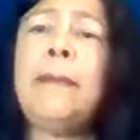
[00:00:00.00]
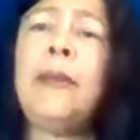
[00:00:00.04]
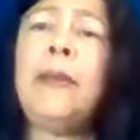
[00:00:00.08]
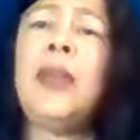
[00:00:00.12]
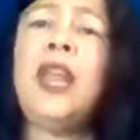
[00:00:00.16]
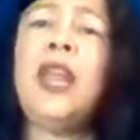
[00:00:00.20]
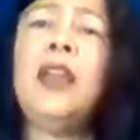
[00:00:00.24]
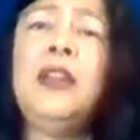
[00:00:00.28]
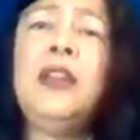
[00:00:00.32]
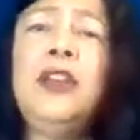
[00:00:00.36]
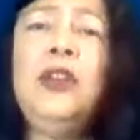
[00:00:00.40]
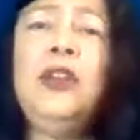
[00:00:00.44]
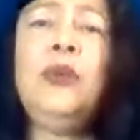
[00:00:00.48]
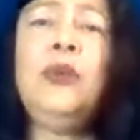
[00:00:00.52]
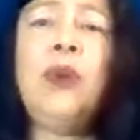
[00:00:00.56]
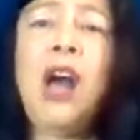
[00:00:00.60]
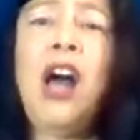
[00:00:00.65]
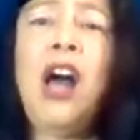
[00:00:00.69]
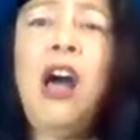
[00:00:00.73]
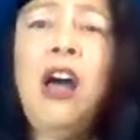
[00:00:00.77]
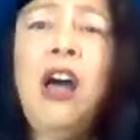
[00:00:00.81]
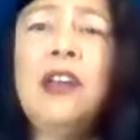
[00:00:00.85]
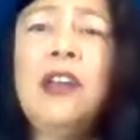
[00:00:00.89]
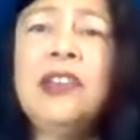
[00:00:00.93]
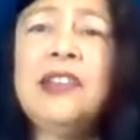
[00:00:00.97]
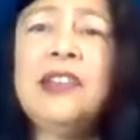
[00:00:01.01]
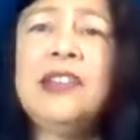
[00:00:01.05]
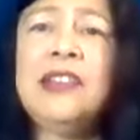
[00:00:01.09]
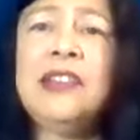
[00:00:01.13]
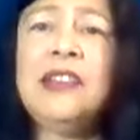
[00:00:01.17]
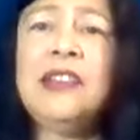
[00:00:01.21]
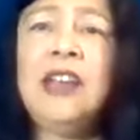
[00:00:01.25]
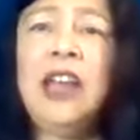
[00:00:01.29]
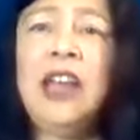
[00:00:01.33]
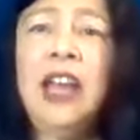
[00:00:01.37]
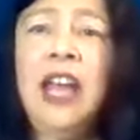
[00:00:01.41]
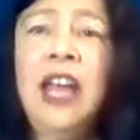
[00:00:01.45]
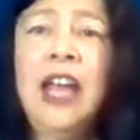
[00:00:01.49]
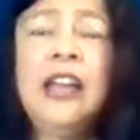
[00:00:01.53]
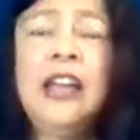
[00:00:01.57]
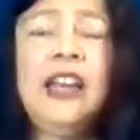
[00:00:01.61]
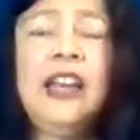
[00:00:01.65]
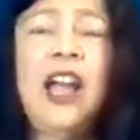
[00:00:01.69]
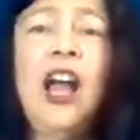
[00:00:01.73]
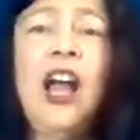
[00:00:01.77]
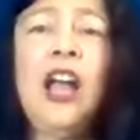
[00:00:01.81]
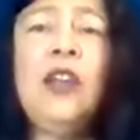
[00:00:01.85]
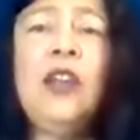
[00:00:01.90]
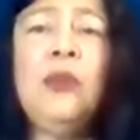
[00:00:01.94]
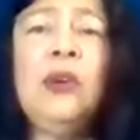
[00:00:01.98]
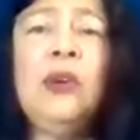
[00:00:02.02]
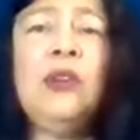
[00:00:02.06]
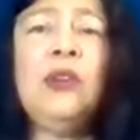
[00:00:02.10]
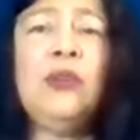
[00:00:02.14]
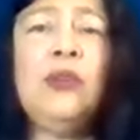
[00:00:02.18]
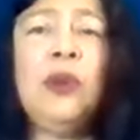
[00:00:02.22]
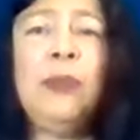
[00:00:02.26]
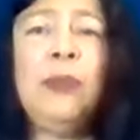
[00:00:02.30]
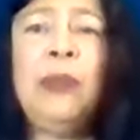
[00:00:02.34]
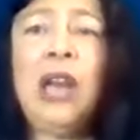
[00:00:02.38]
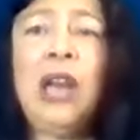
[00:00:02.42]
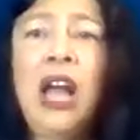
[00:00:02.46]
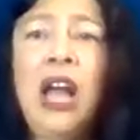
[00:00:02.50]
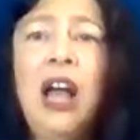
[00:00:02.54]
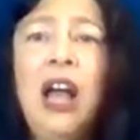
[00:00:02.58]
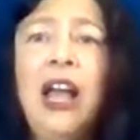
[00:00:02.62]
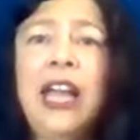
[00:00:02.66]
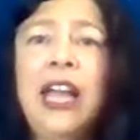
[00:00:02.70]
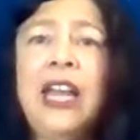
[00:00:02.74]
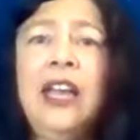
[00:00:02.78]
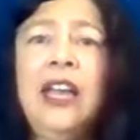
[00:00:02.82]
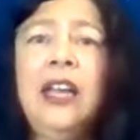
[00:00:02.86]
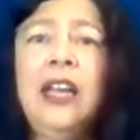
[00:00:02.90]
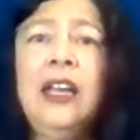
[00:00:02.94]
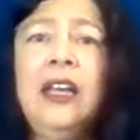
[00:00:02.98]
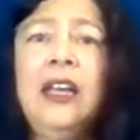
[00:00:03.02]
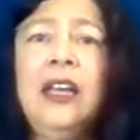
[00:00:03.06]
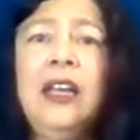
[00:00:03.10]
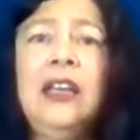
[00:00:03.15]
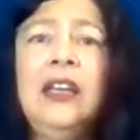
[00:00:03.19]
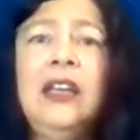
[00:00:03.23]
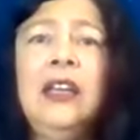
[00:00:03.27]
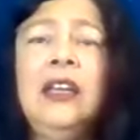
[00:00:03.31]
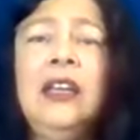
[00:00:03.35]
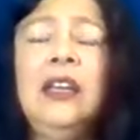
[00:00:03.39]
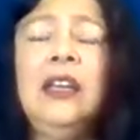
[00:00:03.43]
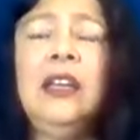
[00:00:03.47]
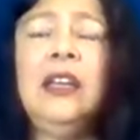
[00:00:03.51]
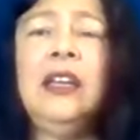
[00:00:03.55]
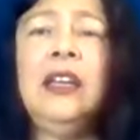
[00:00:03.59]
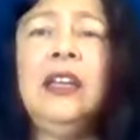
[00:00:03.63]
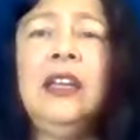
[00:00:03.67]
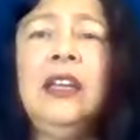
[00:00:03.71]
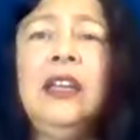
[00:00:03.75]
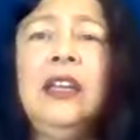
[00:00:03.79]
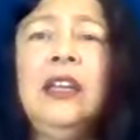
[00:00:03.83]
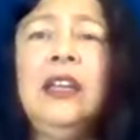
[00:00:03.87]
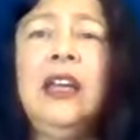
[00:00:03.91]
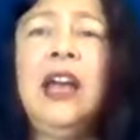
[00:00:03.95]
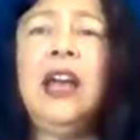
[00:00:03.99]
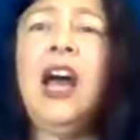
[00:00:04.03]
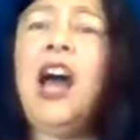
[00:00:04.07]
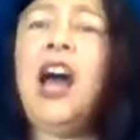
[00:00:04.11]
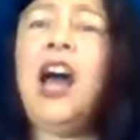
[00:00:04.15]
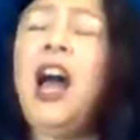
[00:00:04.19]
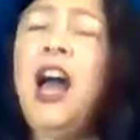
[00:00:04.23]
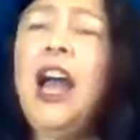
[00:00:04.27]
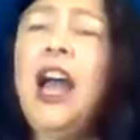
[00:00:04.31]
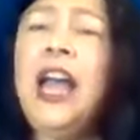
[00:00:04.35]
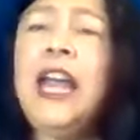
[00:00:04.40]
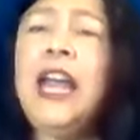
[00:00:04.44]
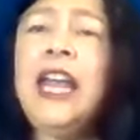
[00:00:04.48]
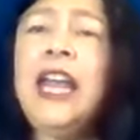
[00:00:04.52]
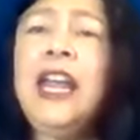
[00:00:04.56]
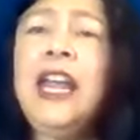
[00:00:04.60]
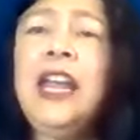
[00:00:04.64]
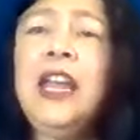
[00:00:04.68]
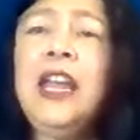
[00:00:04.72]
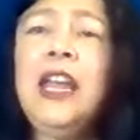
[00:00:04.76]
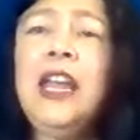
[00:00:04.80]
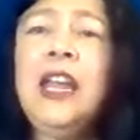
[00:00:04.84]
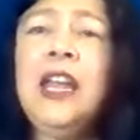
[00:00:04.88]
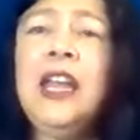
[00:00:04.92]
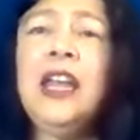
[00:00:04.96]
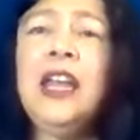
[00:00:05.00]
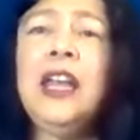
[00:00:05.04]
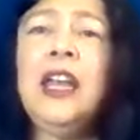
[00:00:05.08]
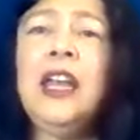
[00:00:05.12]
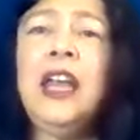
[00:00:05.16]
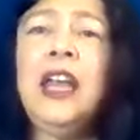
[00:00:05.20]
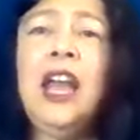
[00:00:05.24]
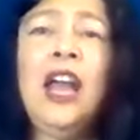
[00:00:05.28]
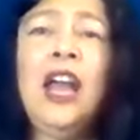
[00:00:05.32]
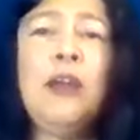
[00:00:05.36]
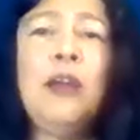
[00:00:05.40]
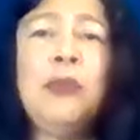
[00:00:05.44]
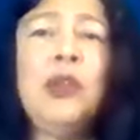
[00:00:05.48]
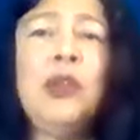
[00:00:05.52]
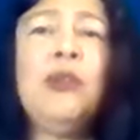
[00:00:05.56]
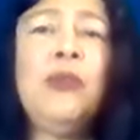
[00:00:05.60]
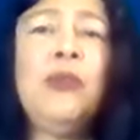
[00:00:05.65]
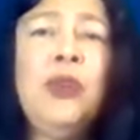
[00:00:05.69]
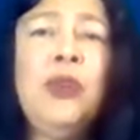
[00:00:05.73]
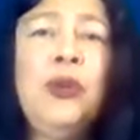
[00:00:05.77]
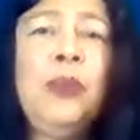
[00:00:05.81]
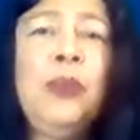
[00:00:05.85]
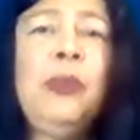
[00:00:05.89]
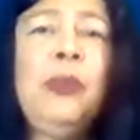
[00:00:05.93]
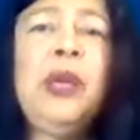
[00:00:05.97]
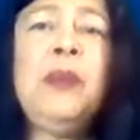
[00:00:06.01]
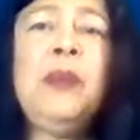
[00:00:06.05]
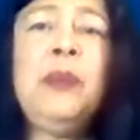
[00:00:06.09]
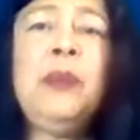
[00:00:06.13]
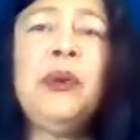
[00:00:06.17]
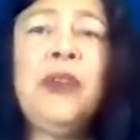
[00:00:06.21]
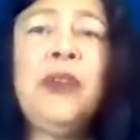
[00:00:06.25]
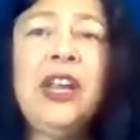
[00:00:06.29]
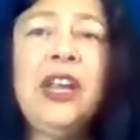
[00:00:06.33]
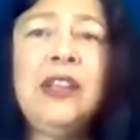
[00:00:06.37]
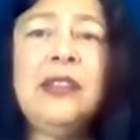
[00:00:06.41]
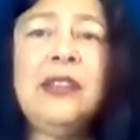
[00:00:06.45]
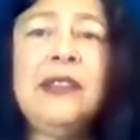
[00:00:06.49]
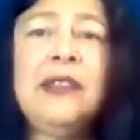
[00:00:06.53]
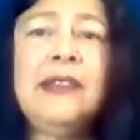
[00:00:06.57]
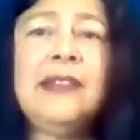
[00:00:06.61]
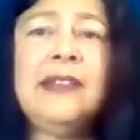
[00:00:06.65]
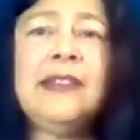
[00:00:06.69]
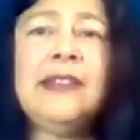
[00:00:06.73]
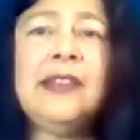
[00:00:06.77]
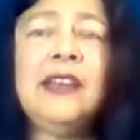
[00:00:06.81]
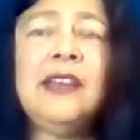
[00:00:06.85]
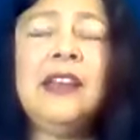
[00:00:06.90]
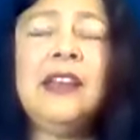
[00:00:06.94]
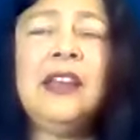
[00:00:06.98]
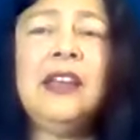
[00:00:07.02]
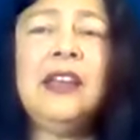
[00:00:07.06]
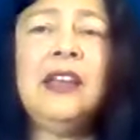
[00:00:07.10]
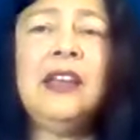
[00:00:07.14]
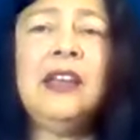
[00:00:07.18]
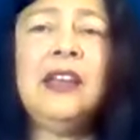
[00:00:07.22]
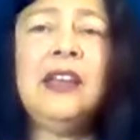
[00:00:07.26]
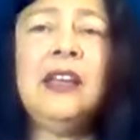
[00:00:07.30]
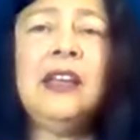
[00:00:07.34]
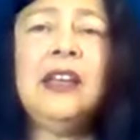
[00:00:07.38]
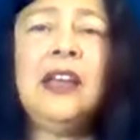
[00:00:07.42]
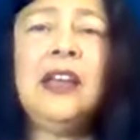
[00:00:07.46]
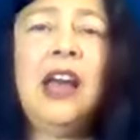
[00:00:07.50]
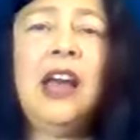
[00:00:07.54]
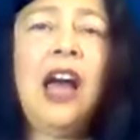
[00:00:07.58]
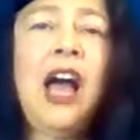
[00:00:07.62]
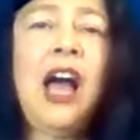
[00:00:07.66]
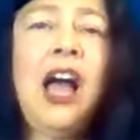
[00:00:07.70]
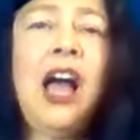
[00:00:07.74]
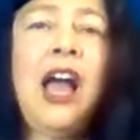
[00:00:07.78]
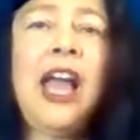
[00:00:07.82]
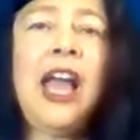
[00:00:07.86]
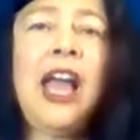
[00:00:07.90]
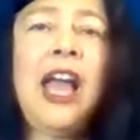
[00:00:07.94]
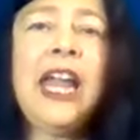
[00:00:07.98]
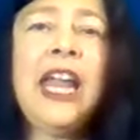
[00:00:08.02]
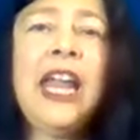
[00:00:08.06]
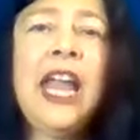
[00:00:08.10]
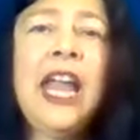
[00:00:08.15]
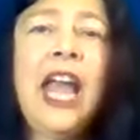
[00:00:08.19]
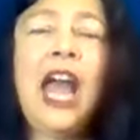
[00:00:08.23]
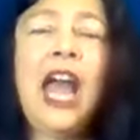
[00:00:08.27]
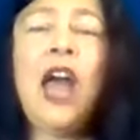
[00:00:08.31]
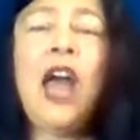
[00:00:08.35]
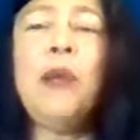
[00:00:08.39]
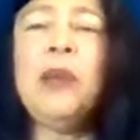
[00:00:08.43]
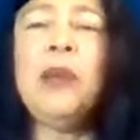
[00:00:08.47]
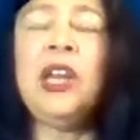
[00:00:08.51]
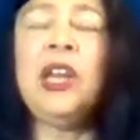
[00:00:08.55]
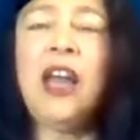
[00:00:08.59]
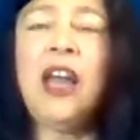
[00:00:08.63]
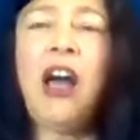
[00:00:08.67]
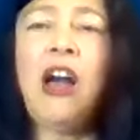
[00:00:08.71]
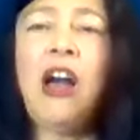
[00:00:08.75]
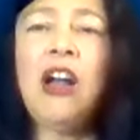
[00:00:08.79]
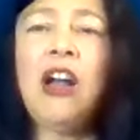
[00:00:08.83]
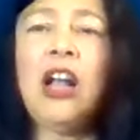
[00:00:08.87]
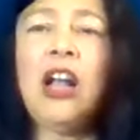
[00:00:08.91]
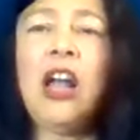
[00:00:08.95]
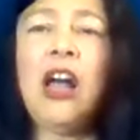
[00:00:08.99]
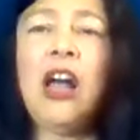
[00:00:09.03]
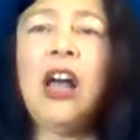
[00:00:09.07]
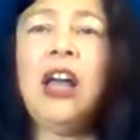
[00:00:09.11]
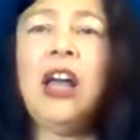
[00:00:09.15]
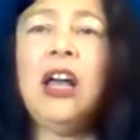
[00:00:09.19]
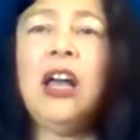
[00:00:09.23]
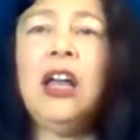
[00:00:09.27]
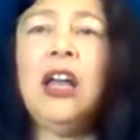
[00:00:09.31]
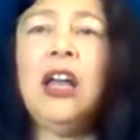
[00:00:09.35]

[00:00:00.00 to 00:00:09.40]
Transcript: "You asked, and I will reply. I am the Ruby Prince. I am a Naga."